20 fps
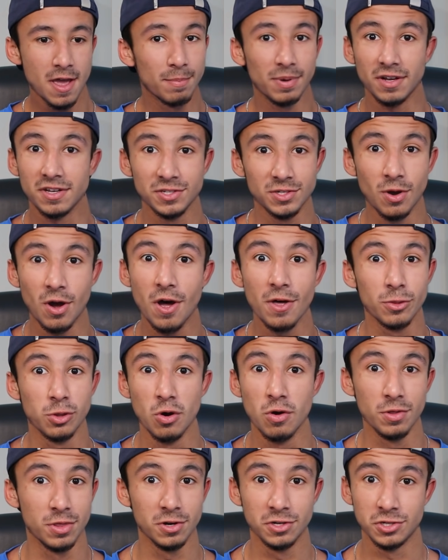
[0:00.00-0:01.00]
because
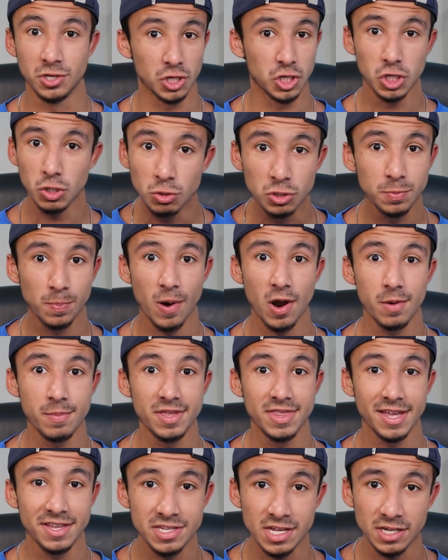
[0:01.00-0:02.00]
although there's a huge part of
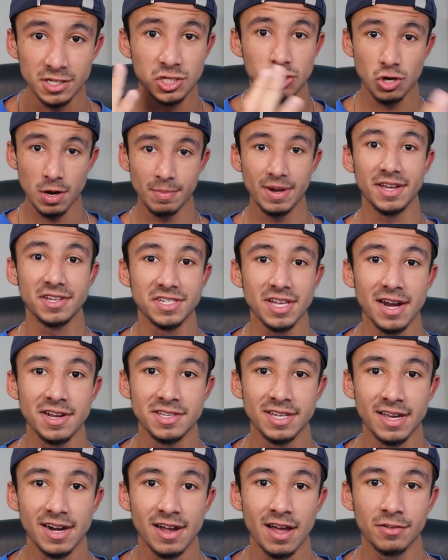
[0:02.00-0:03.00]
me that's extremely excited
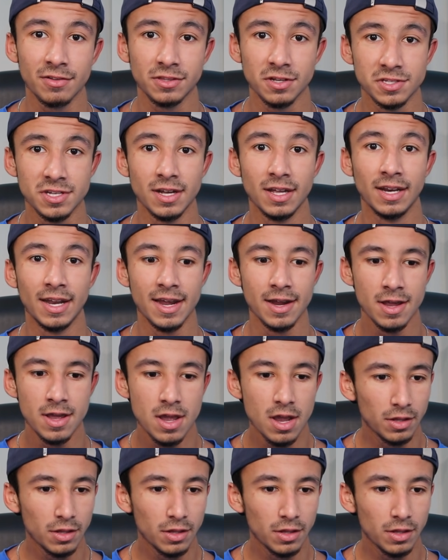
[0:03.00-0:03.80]
to get out there to LA,